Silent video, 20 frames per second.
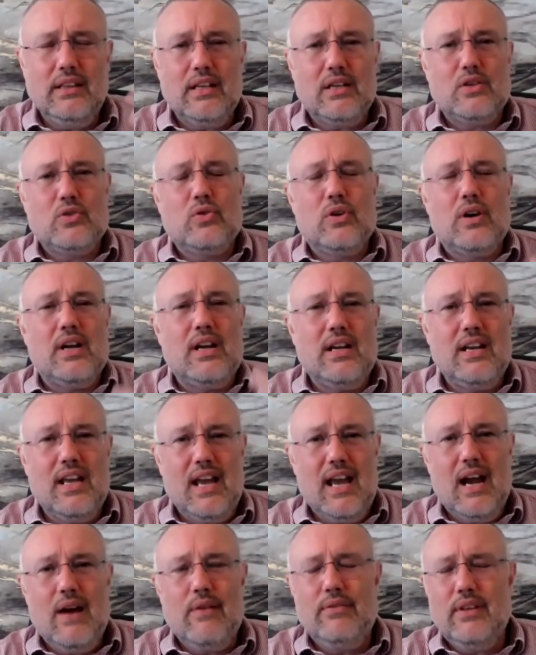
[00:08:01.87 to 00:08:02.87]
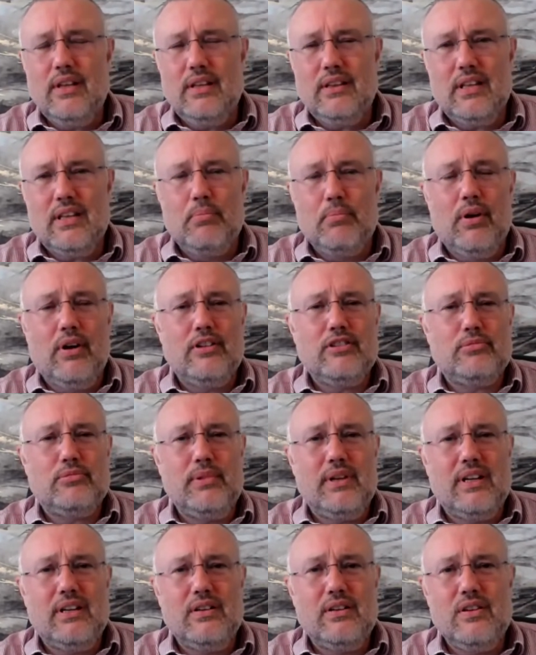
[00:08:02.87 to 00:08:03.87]
they're trying everything they possibly
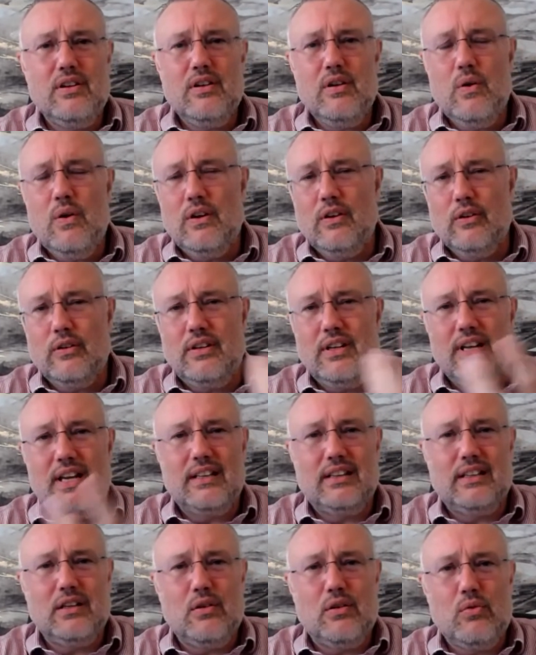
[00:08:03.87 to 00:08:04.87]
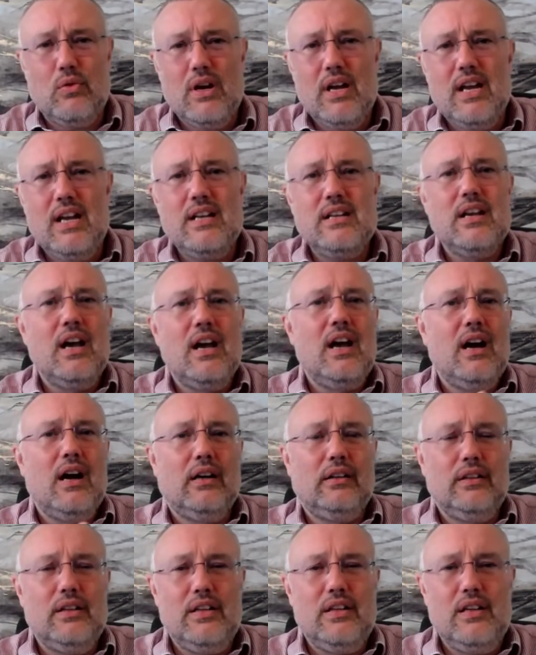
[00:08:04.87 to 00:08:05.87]
can do in order to get the grade
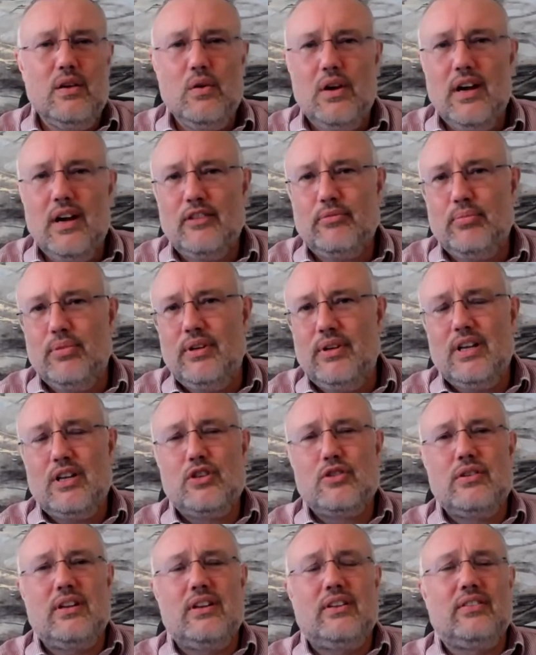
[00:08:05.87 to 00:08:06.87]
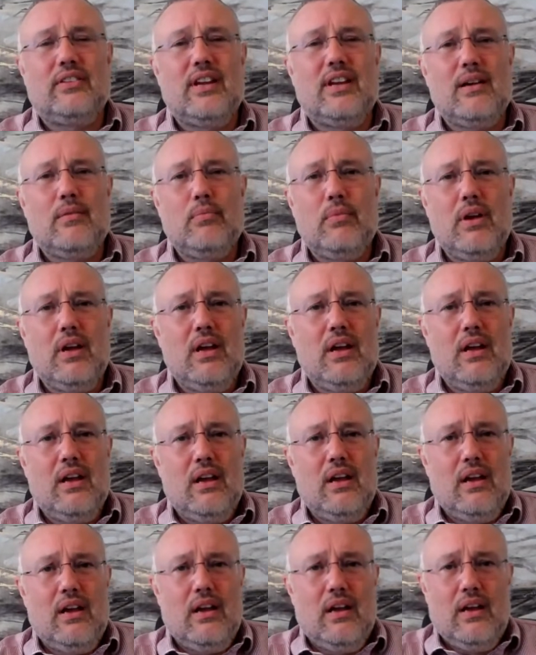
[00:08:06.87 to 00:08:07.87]
on the UCAS prediction exam.
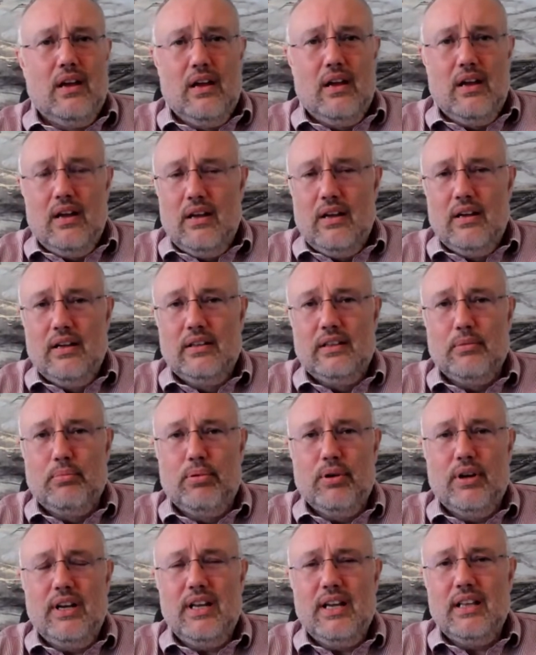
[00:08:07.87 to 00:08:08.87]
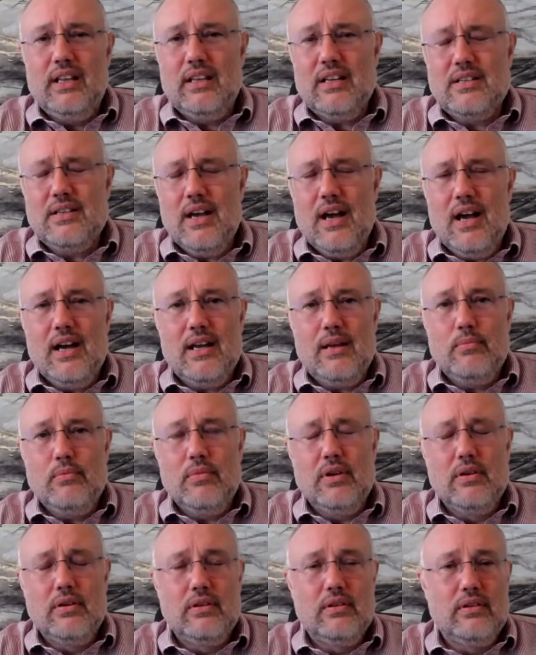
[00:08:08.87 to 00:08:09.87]
They're putting in the time,
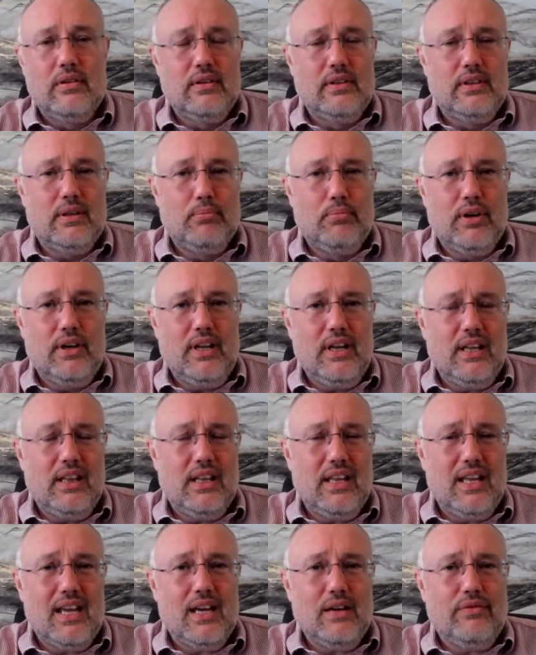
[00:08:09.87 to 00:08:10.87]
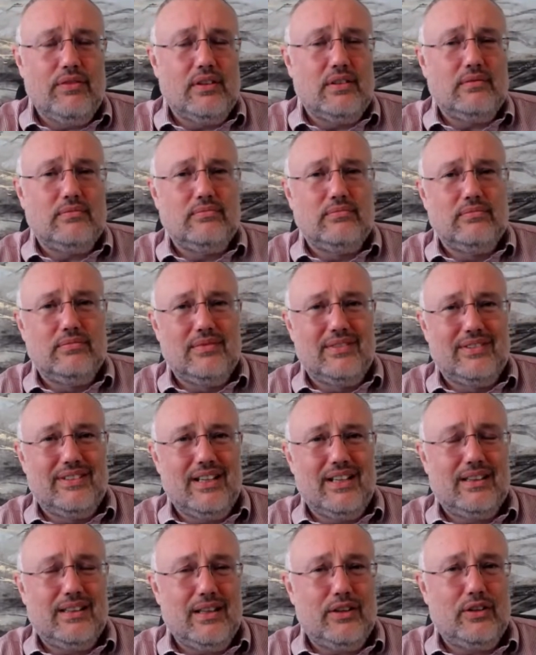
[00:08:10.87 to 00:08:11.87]
putting in the effort,
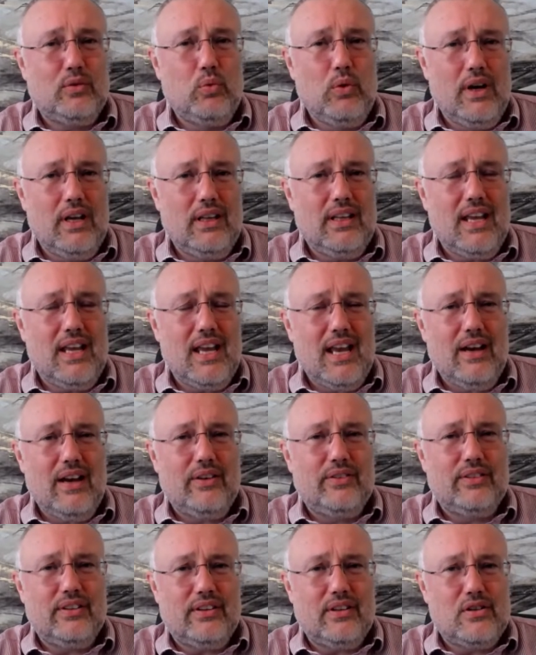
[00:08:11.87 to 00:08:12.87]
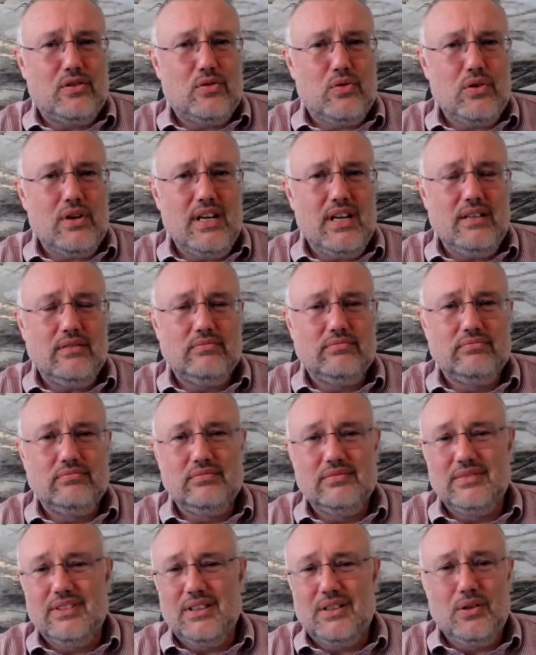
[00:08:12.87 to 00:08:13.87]
like they're swinging the axe at the tree,
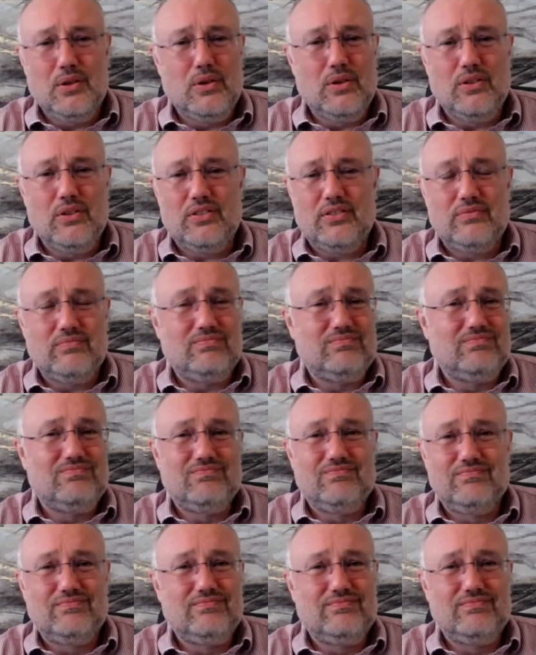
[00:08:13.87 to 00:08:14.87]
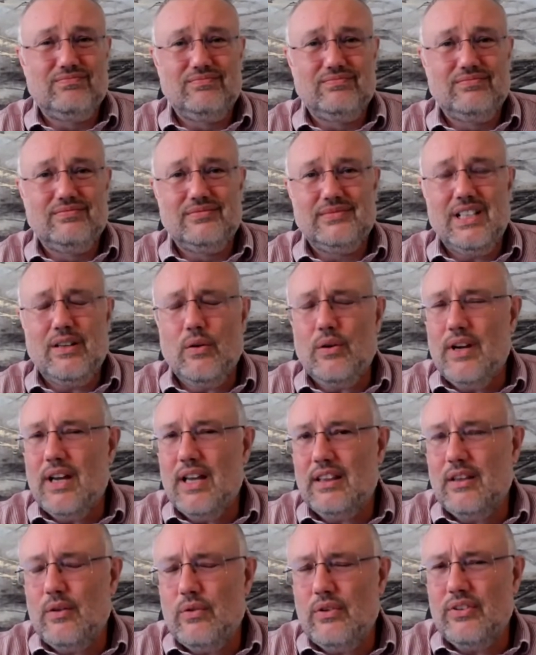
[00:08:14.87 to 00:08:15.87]
and of course, they don't
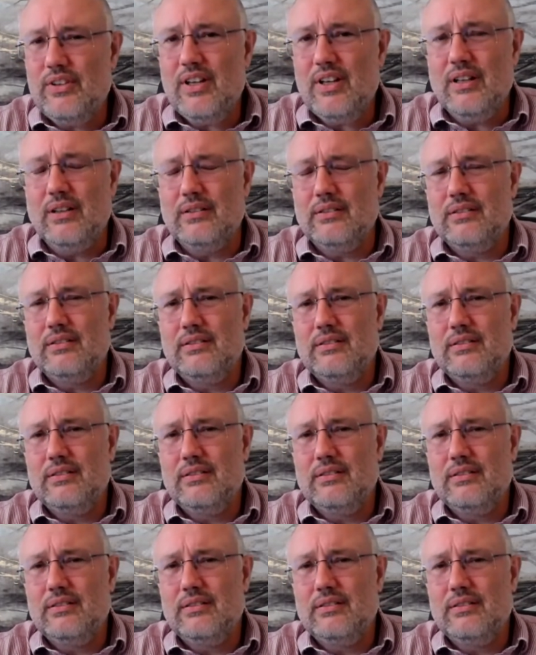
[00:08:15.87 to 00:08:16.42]
get the result.